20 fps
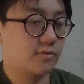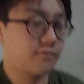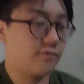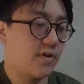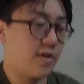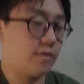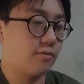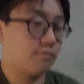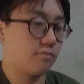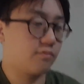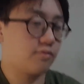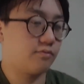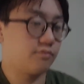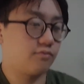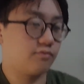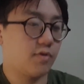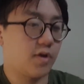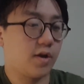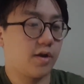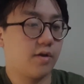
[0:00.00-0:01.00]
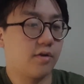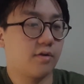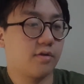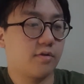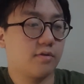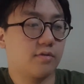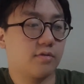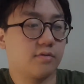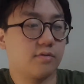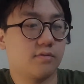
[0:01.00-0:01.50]
Find right here.
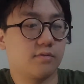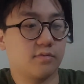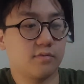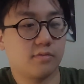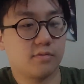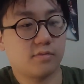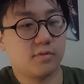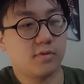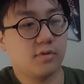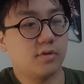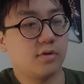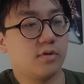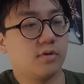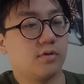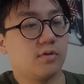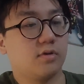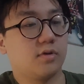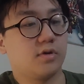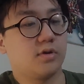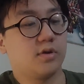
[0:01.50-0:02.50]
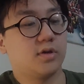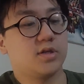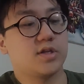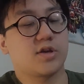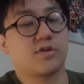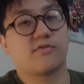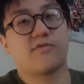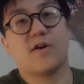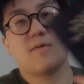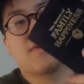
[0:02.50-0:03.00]

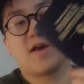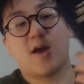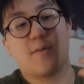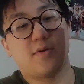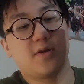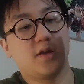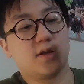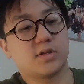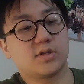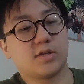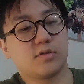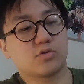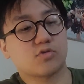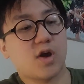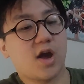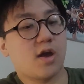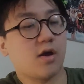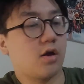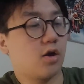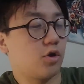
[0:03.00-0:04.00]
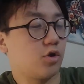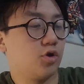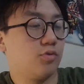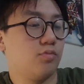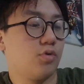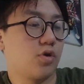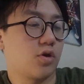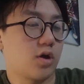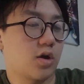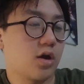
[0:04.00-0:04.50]
Secret Family Happiness. It was quite a good
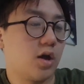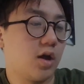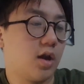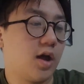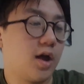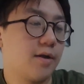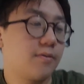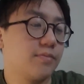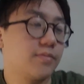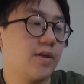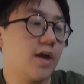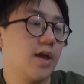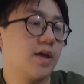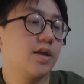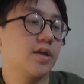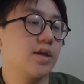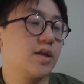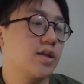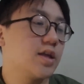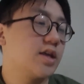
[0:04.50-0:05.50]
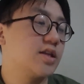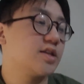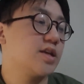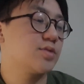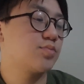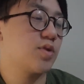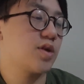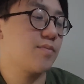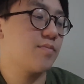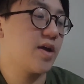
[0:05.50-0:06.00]
book, I can't lie.
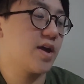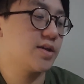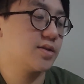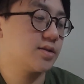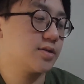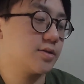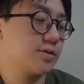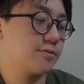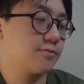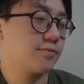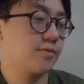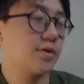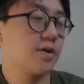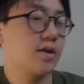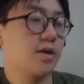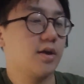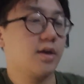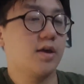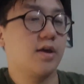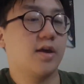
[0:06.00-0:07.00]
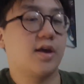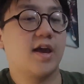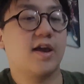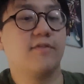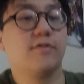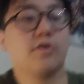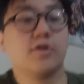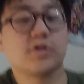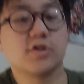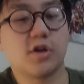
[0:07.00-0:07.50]
It's pretty based
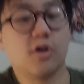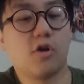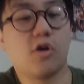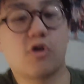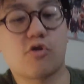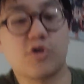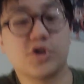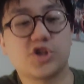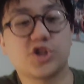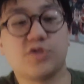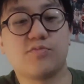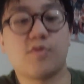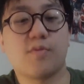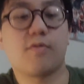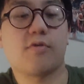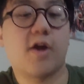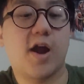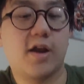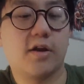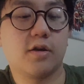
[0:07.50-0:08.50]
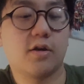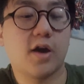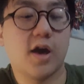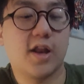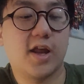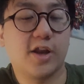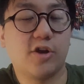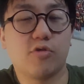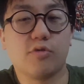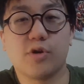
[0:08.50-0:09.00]
even though there's a lot of Christian propaganda,
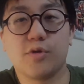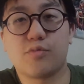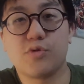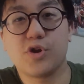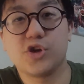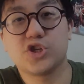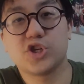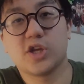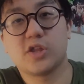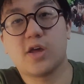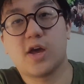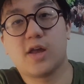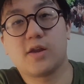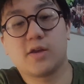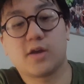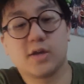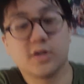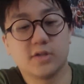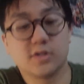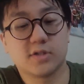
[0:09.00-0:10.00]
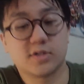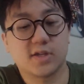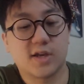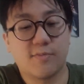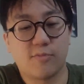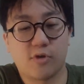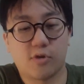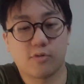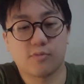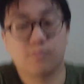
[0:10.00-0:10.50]
and I don't appreciate that because I'm
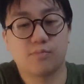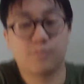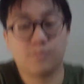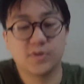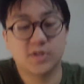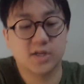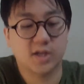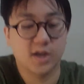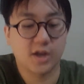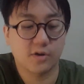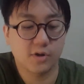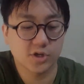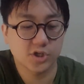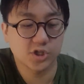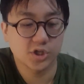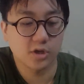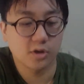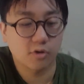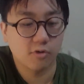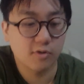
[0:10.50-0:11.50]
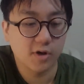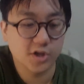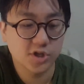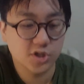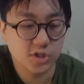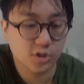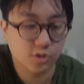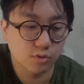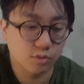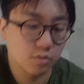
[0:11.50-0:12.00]
not particularly Christian or
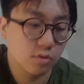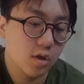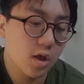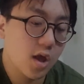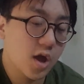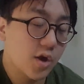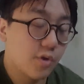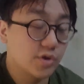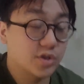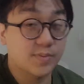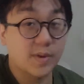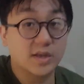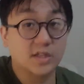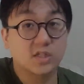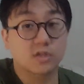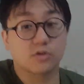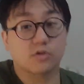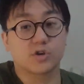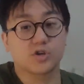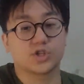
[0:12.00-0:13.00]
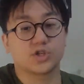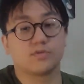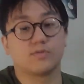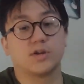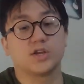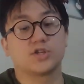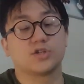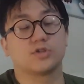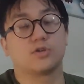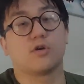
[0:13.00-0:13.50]
religious at all. Respect to the Christian
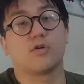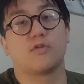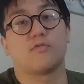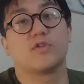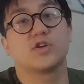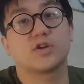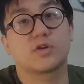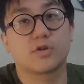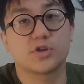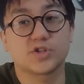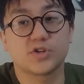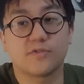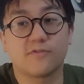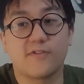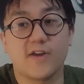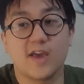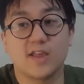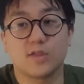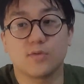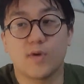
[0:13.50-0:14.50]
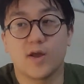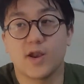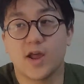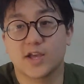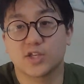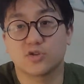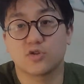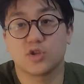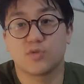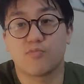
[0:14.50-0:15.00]
religion, though, Christian faith, when
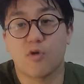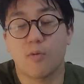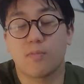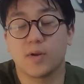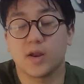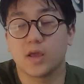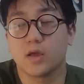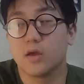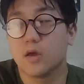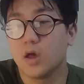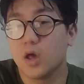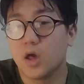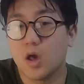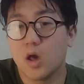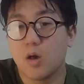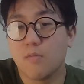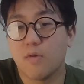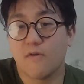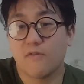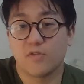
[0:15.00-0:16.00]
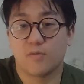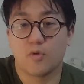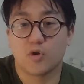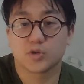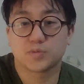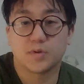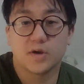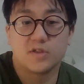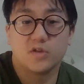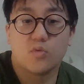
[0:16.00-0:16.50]
executed properly, but for the
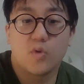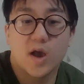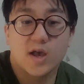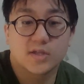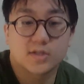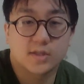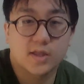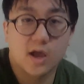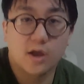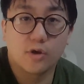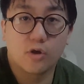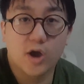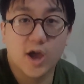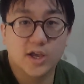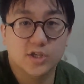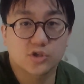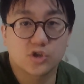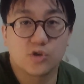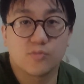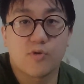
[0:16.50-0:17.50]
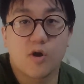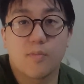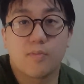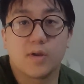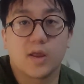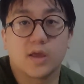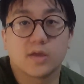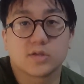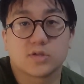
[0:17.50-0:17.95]
most part in the West, they are not executed properly.